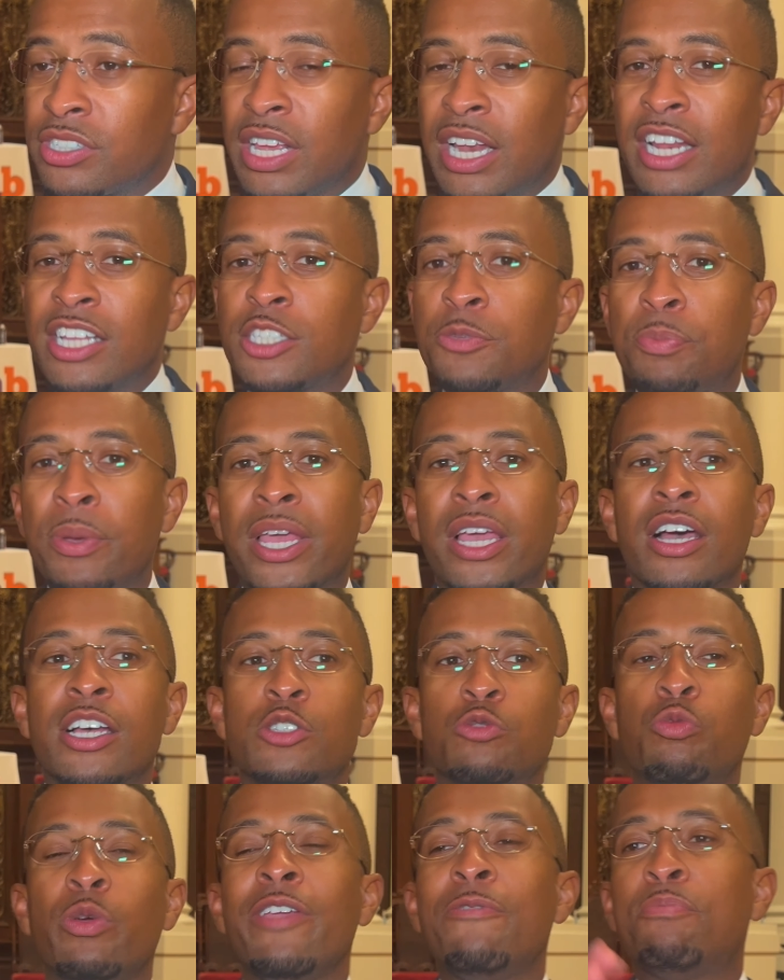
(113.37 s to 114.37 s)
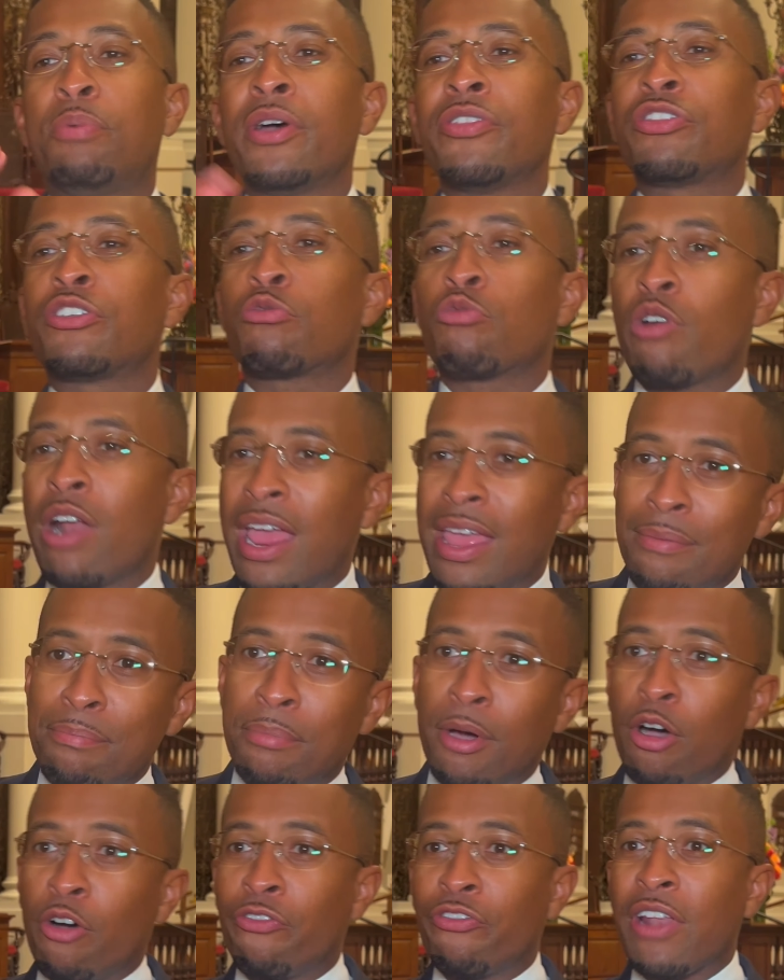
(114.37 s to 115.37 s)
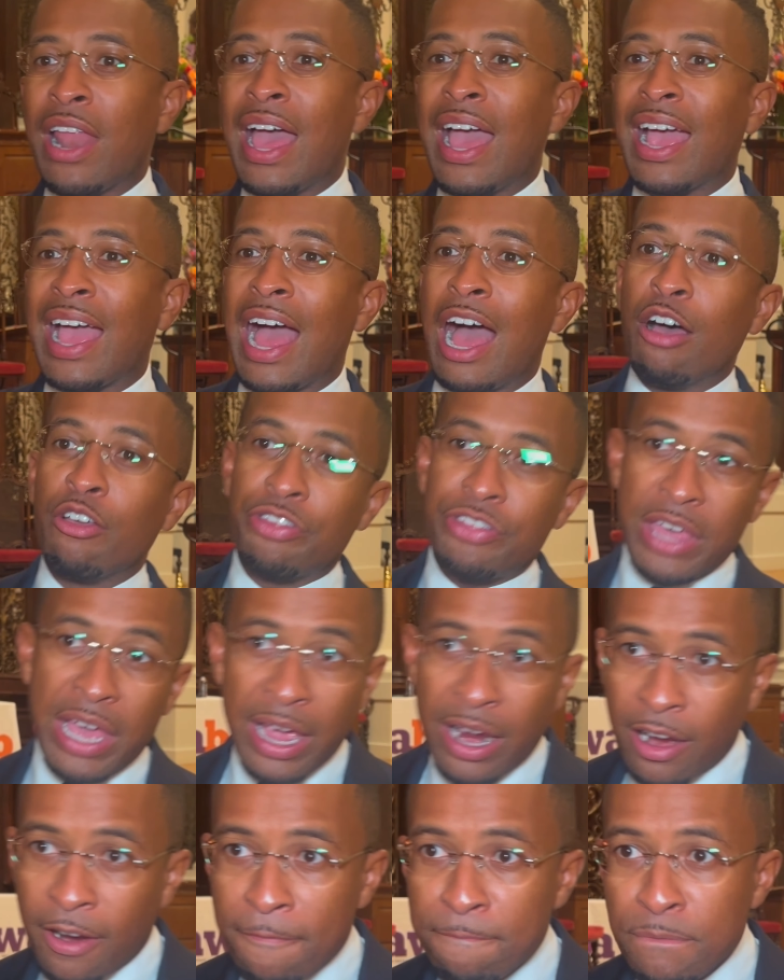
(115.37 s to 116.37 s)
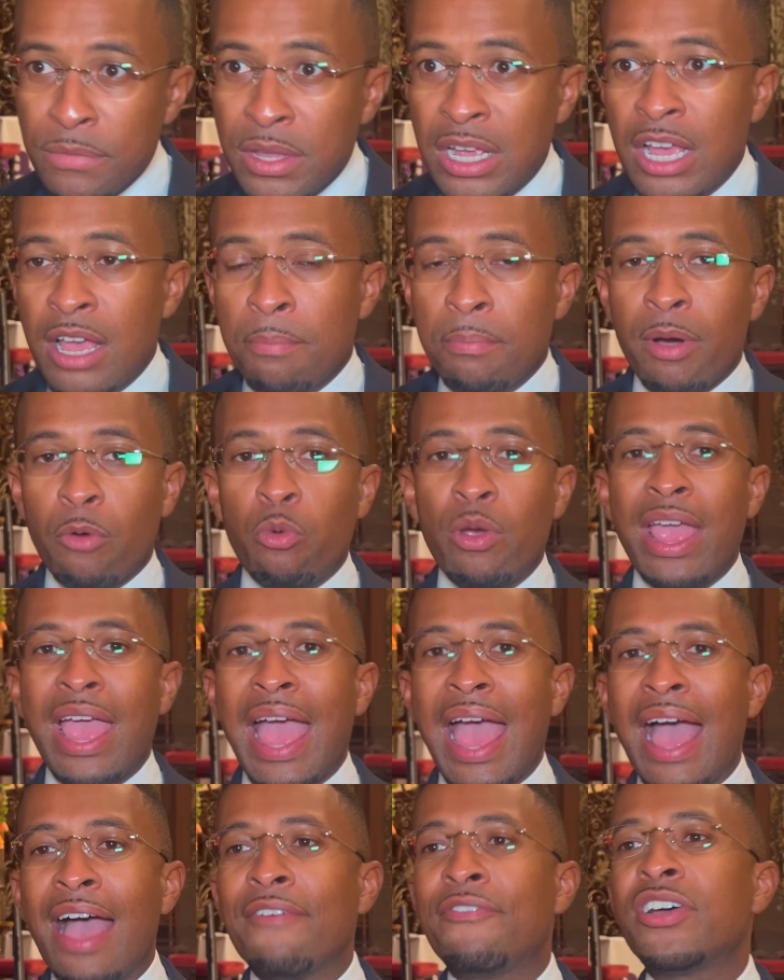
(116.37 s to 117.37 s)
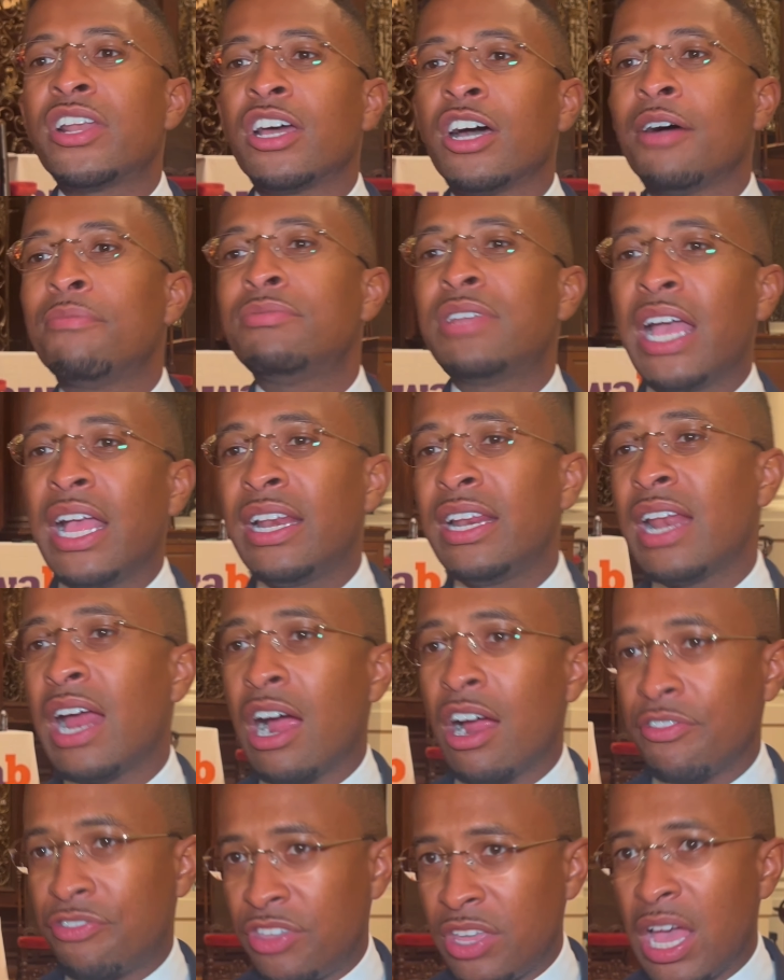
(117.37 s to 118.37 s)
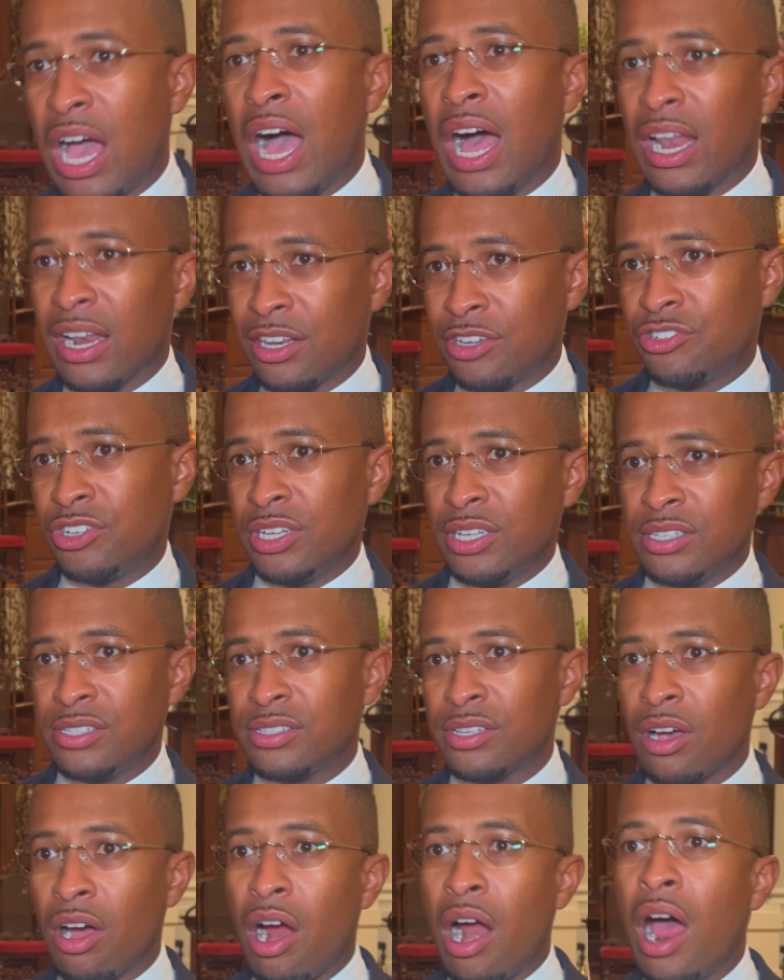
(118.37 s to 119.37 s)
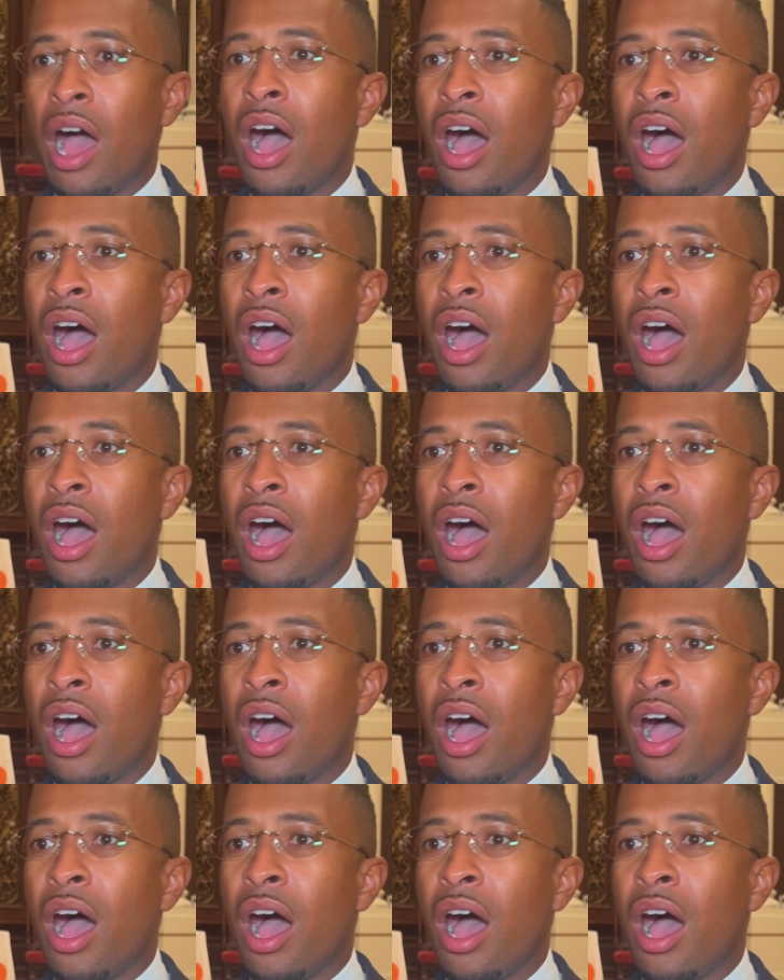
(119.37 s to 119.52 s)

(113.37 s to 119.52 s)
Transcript: And it's because we put the rainbow flag out there, but we haven't updated our theologies or our